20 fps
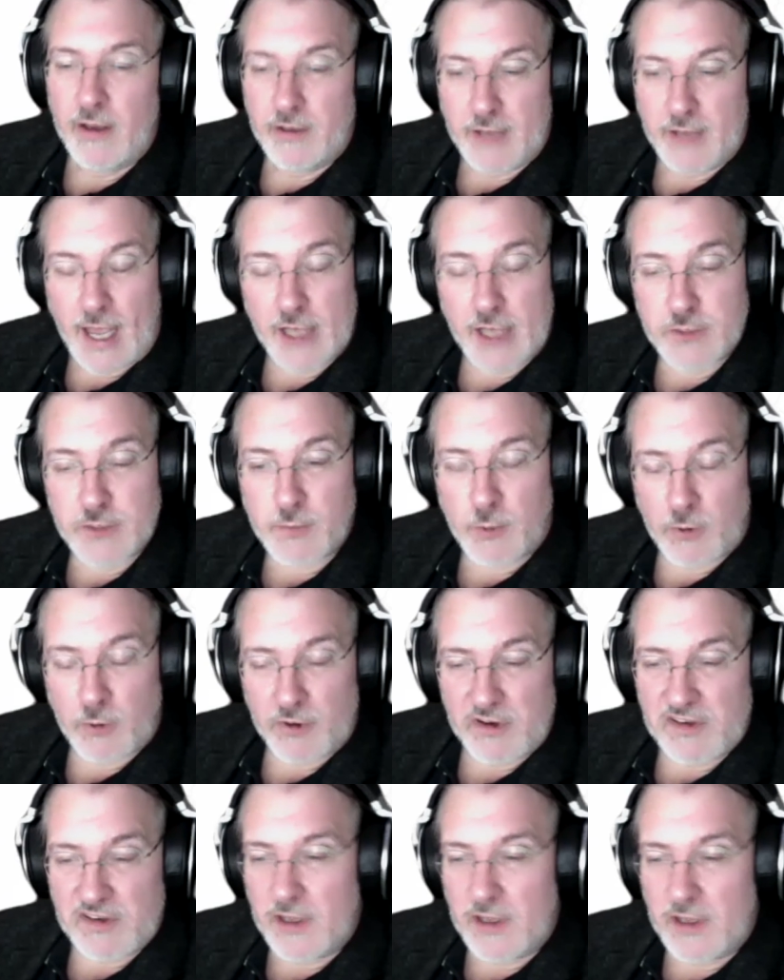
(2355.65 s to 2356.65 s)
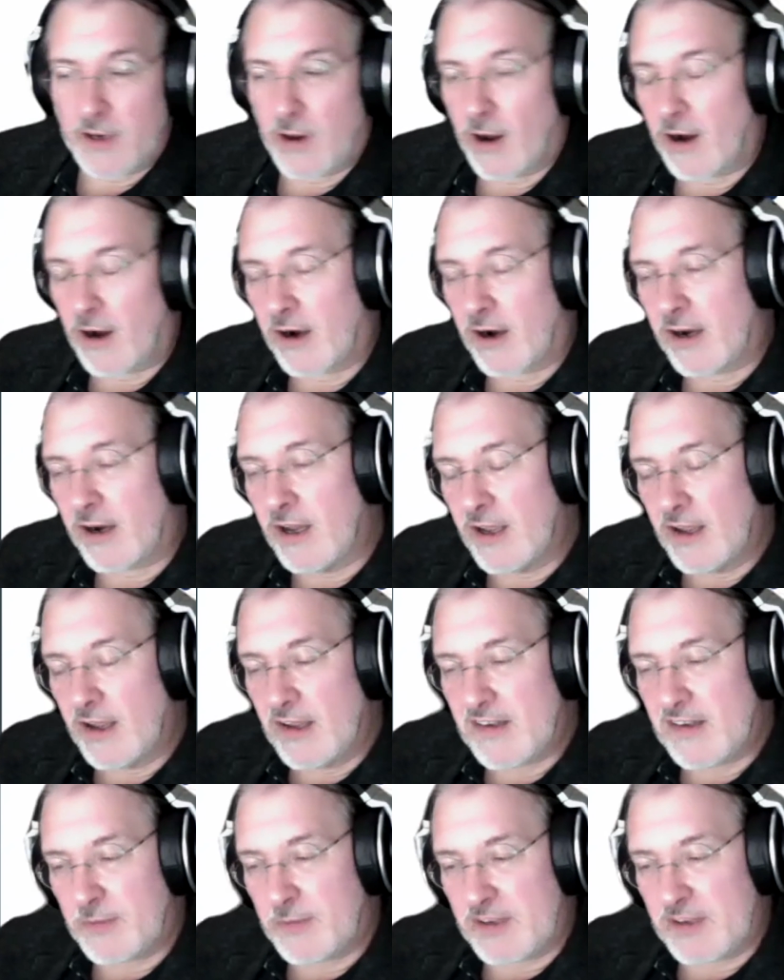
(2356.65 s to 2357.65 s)
dashboards that are
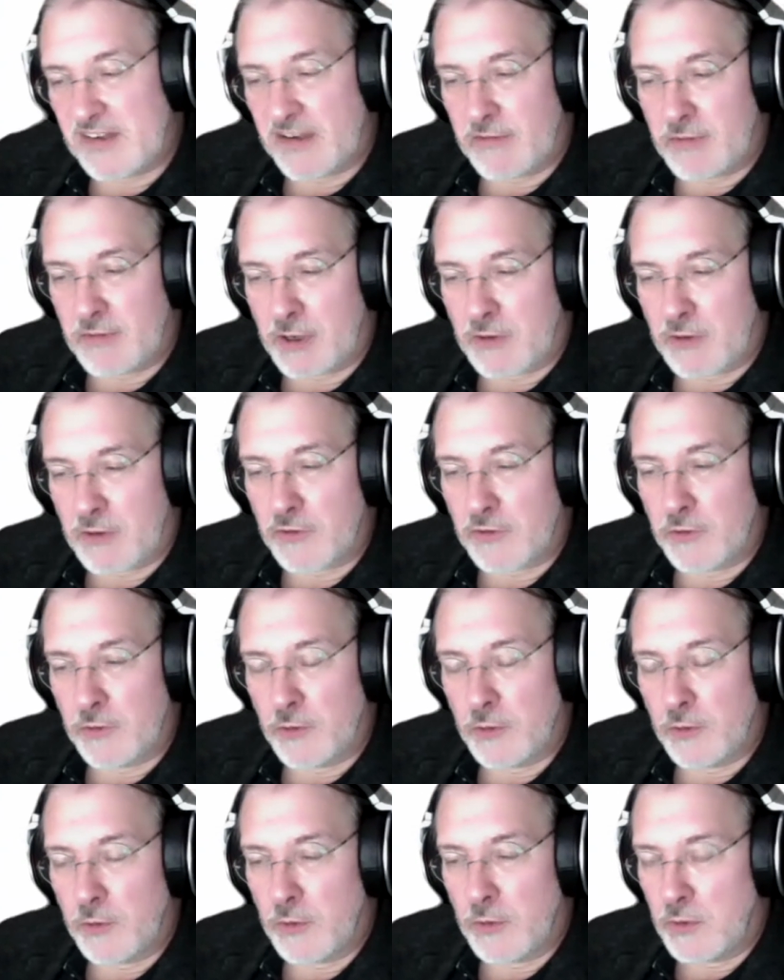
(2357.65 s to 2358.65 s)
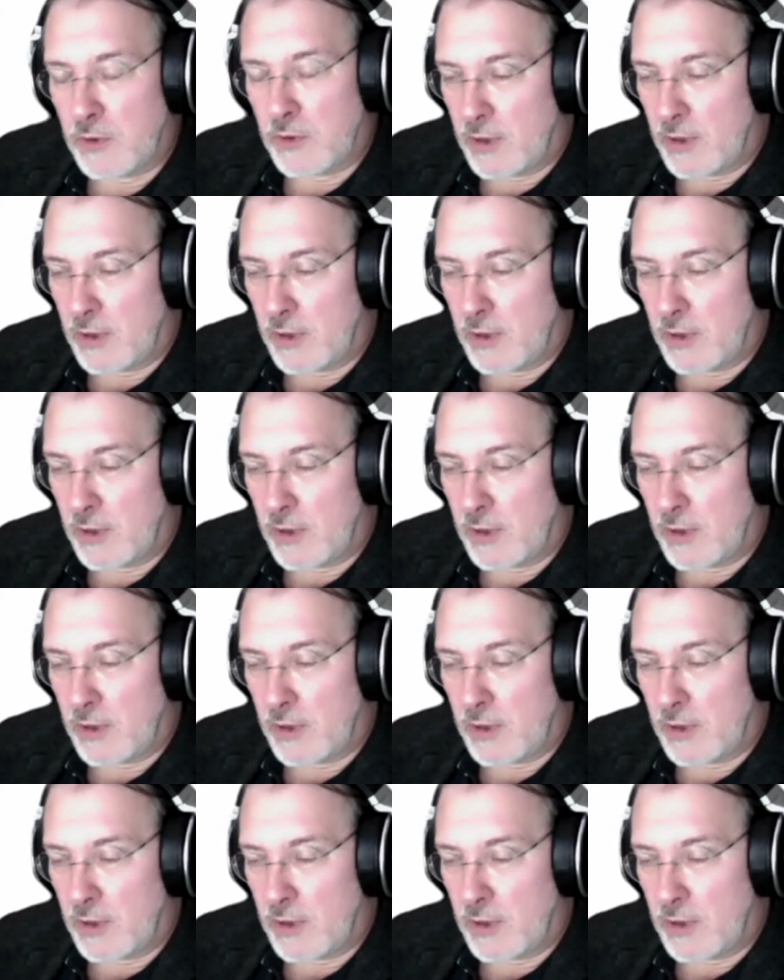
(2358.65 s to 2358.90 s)
specific to